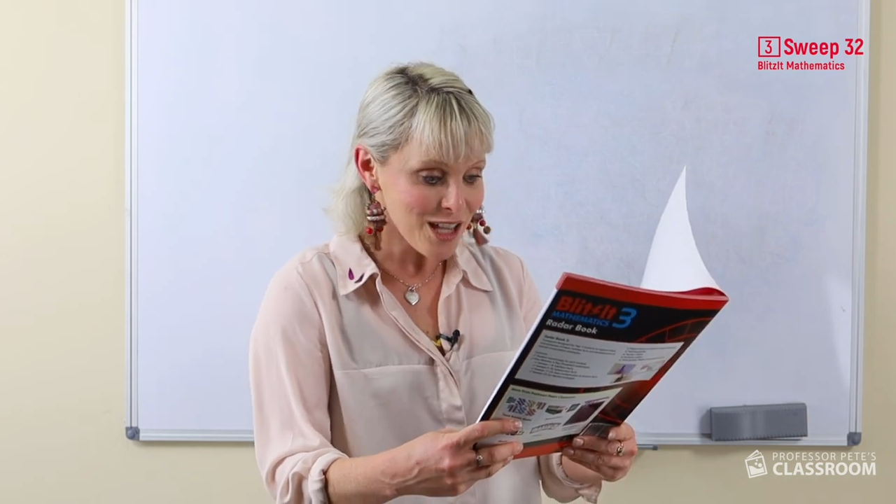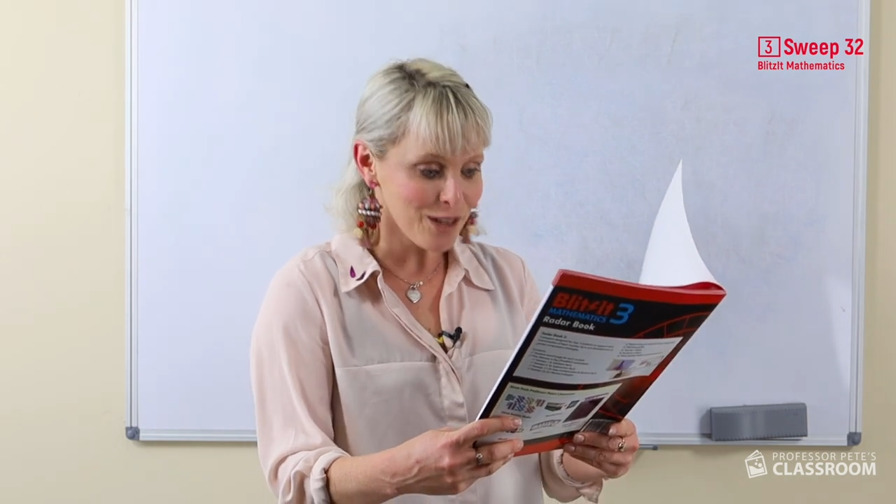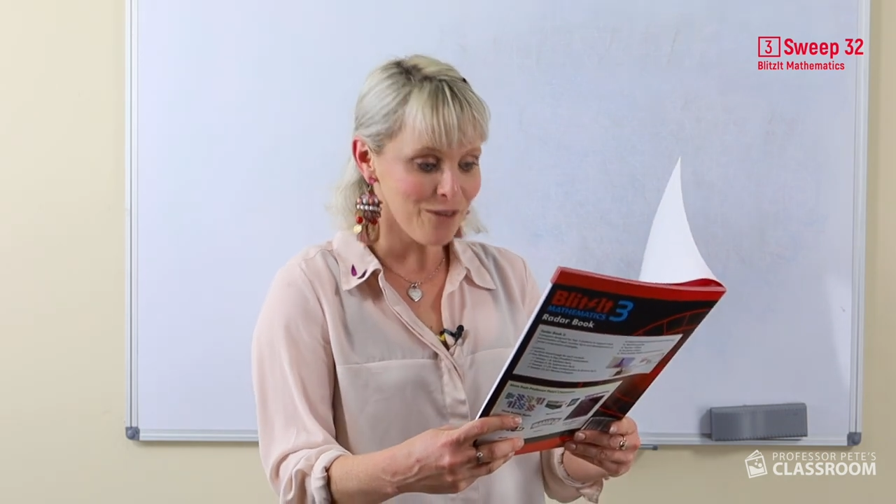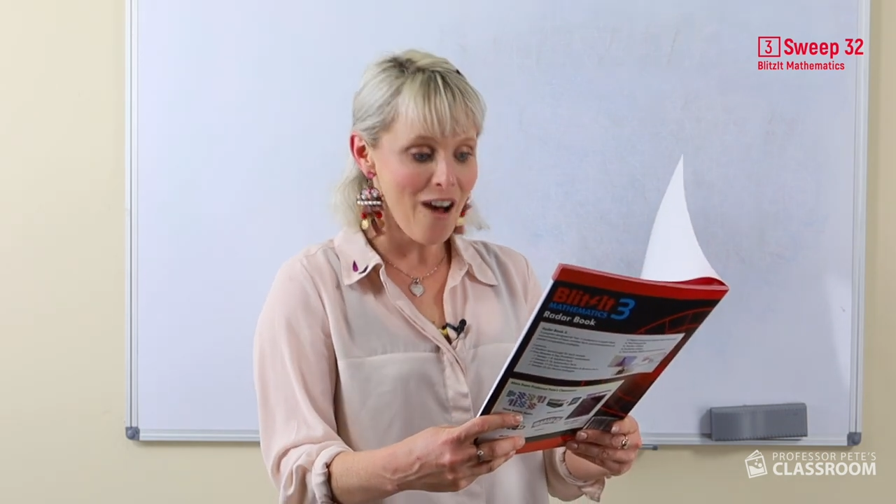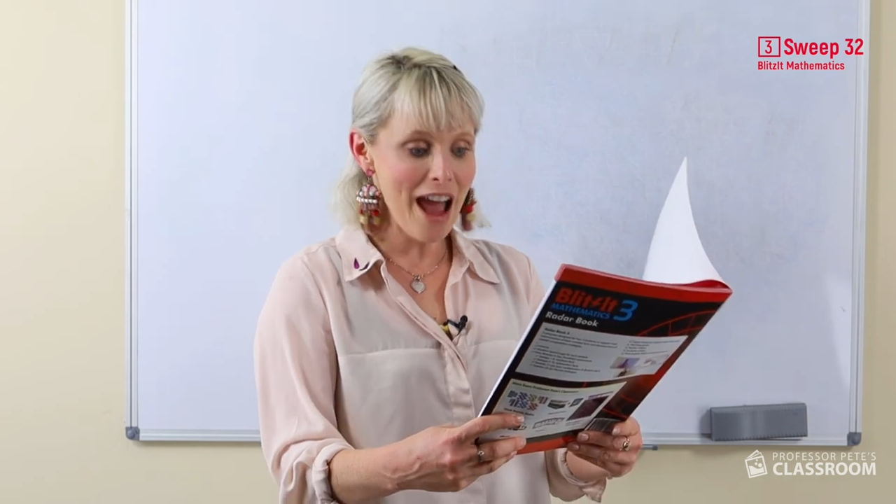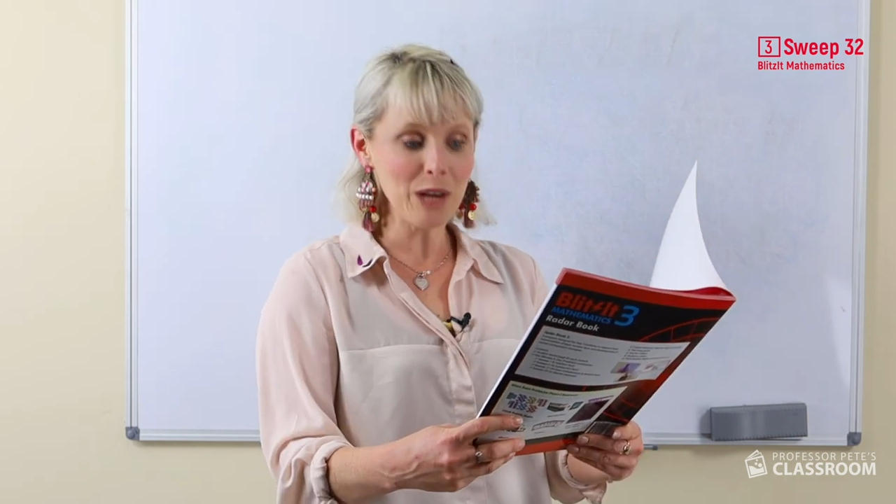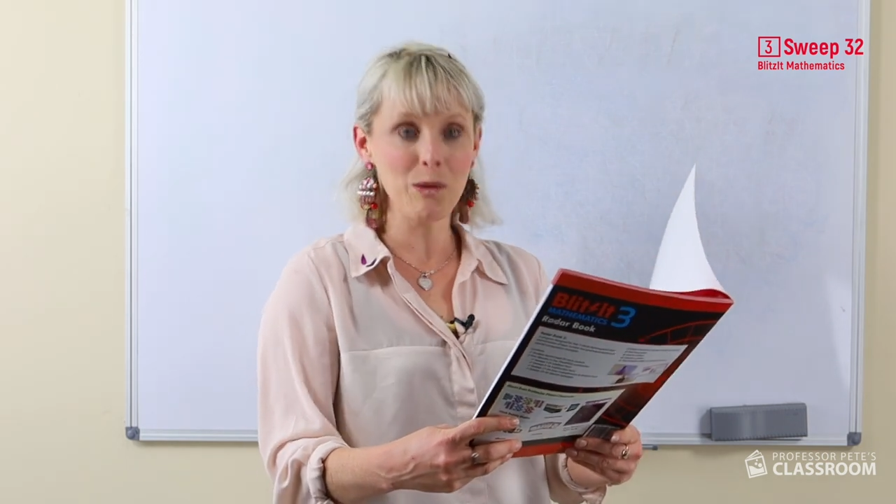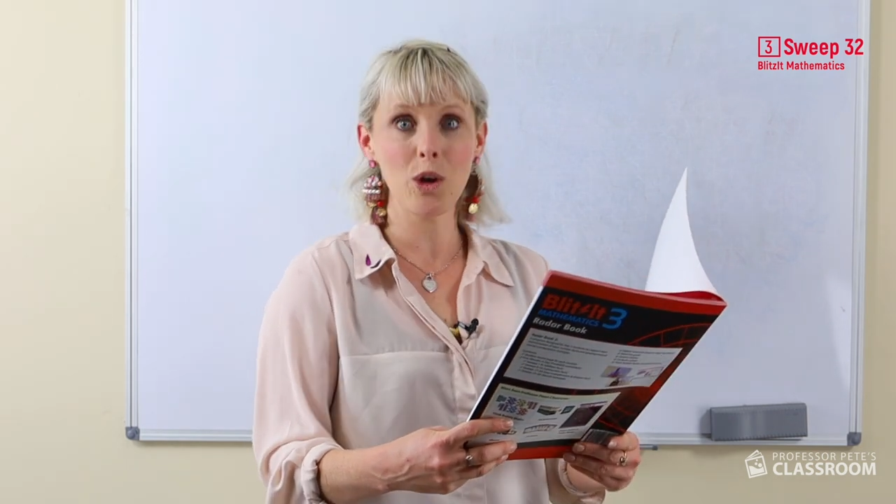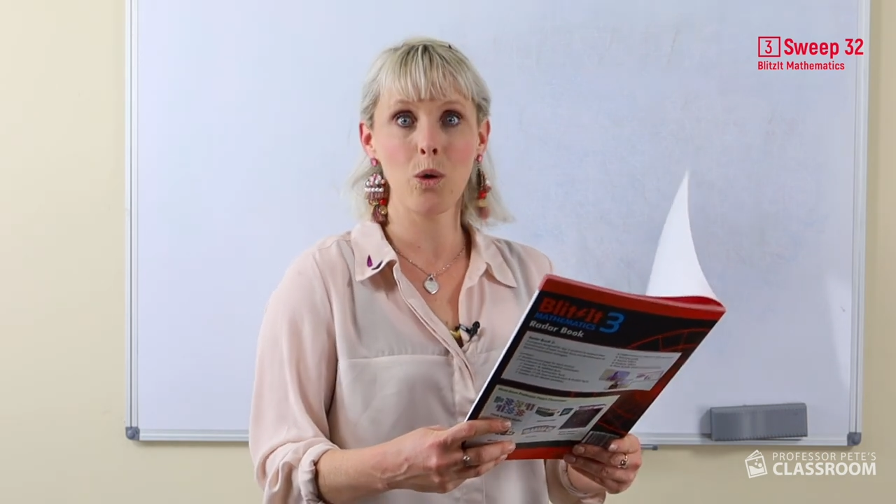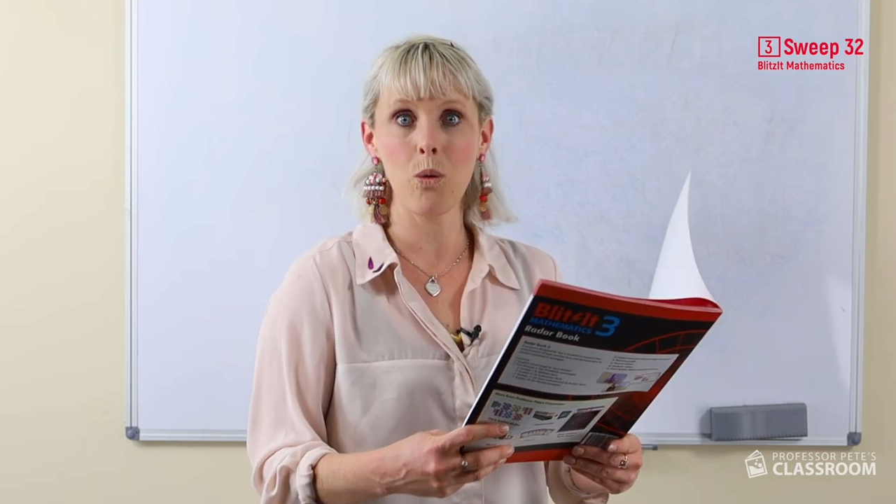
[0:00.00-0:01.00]
dividing
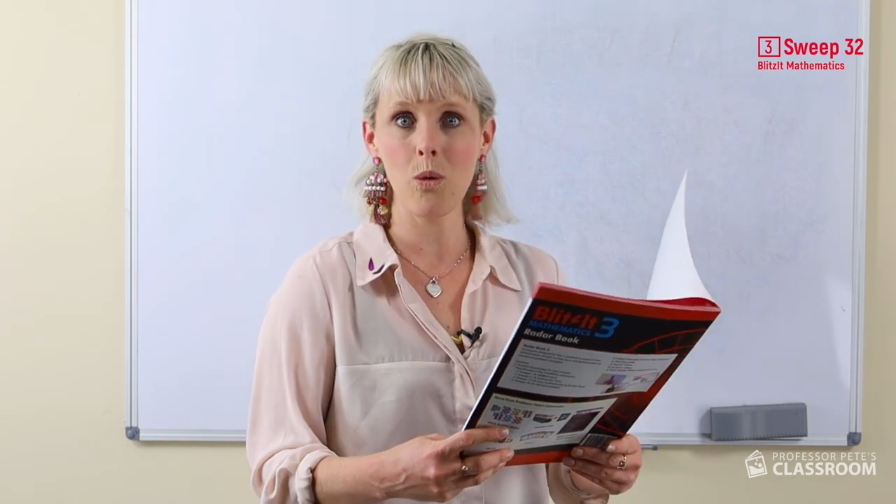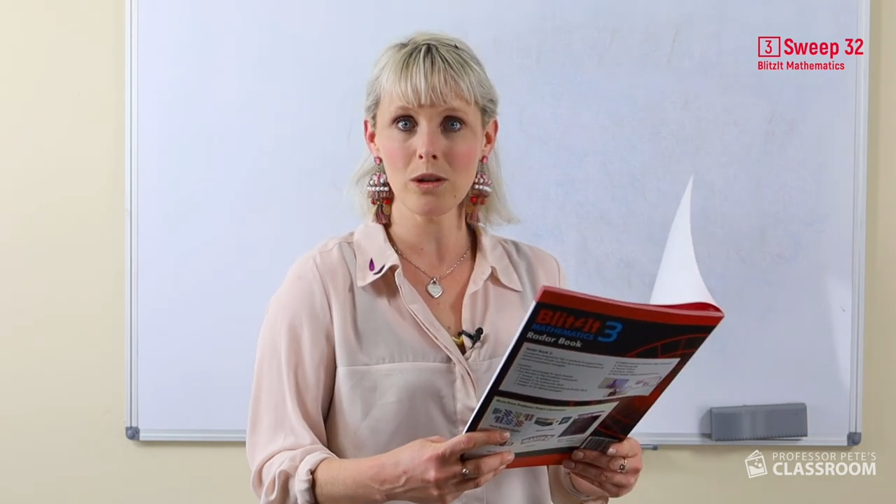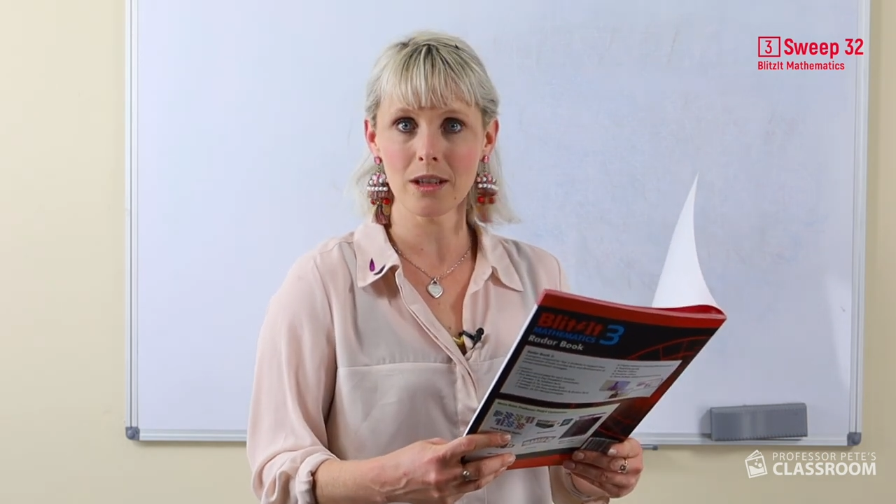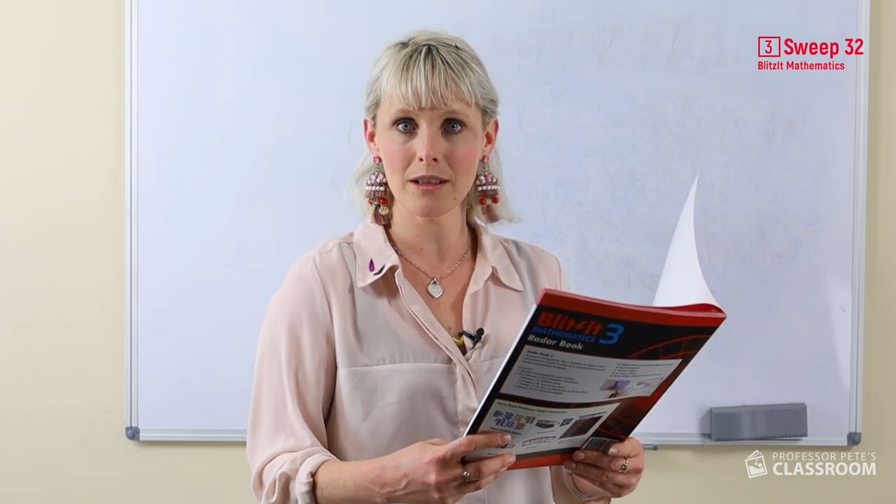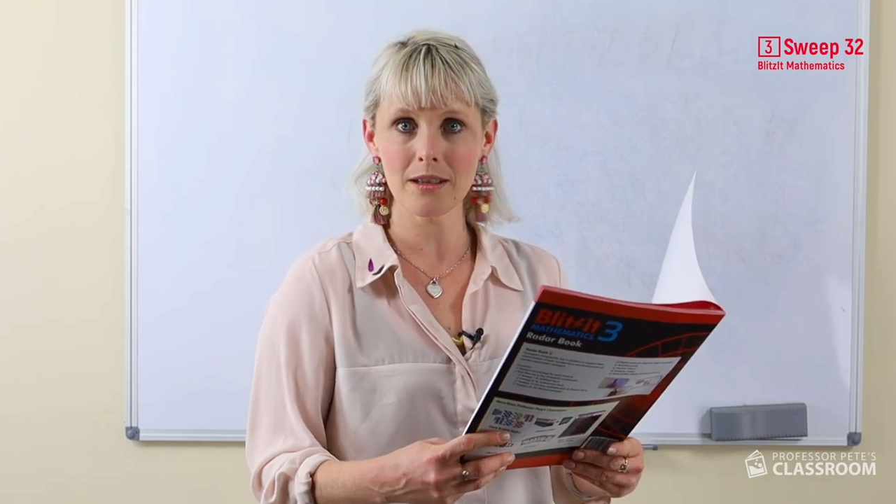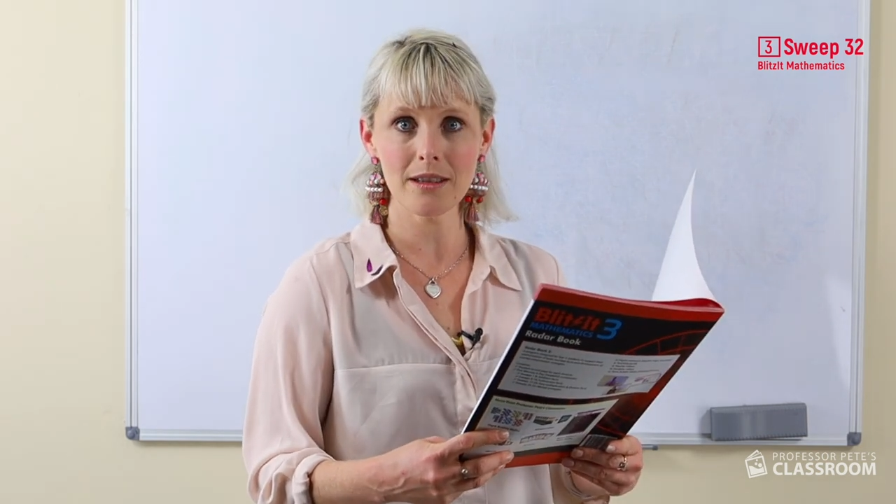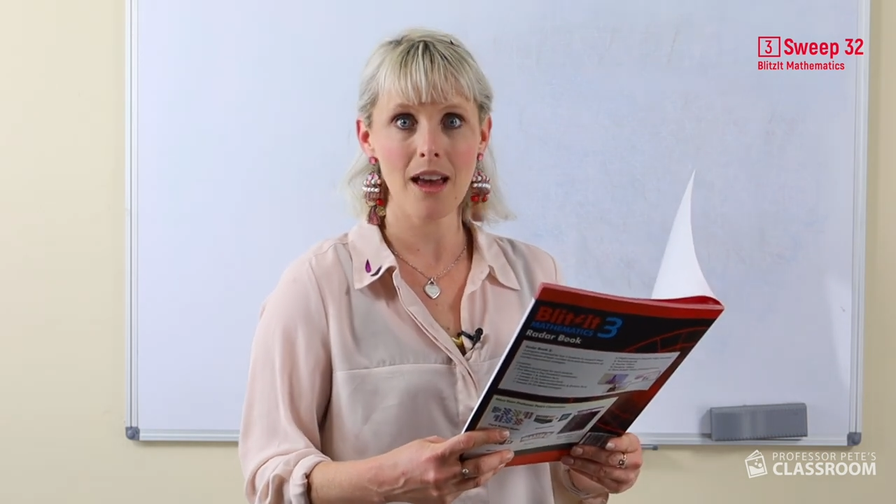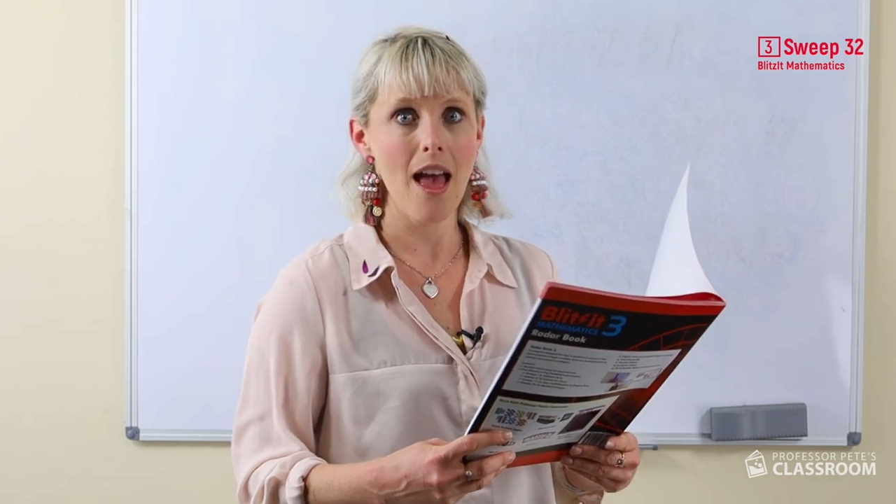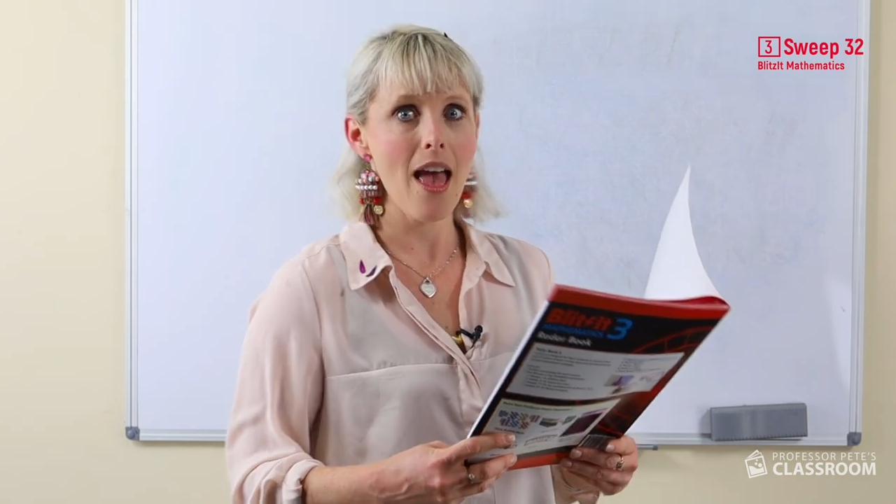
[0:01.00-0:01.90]
with quarters,